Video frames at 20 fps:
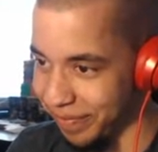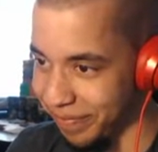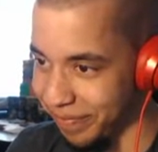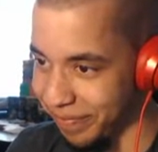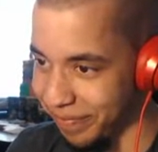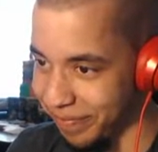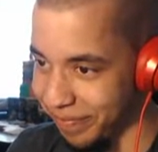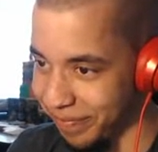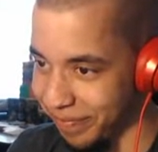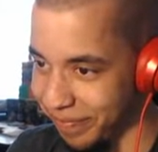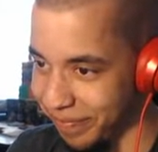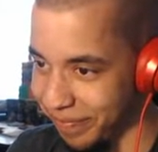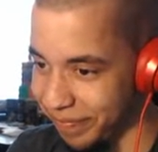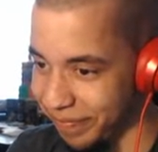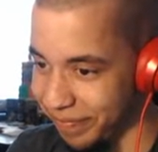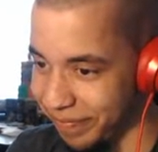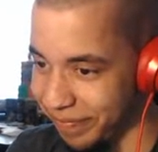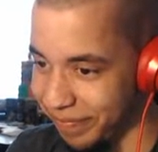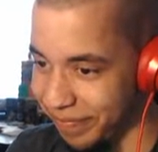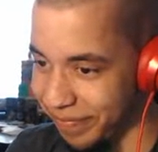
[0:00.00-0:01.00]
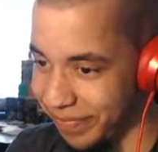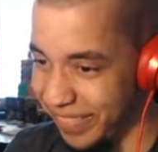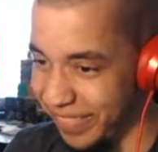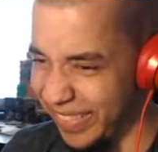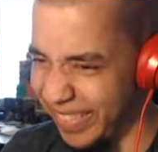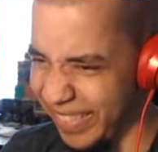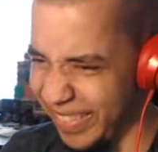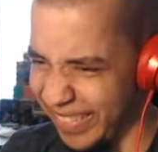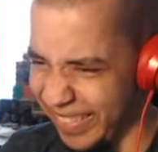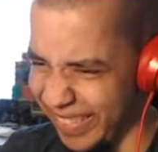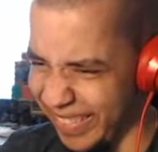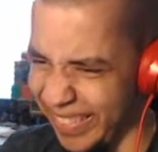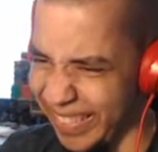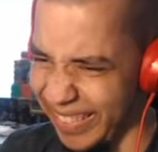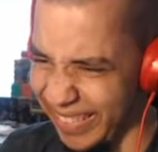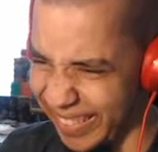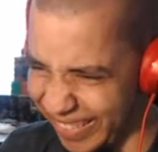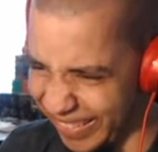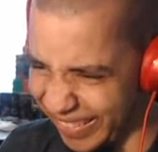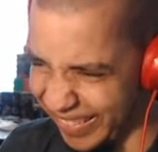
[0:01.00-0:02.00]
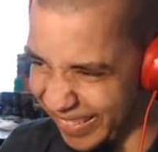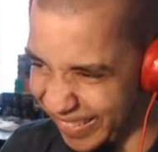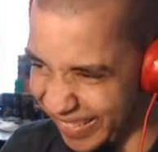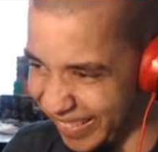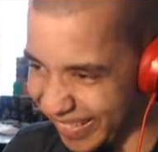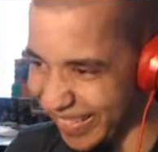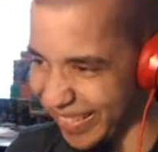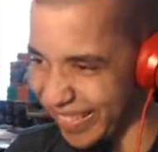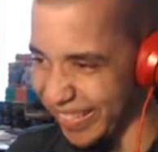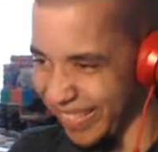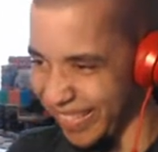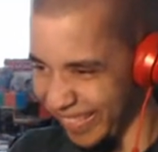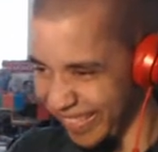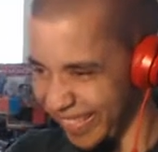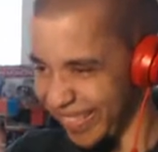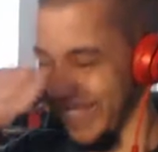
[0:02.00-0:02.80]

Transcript: Nothing is said.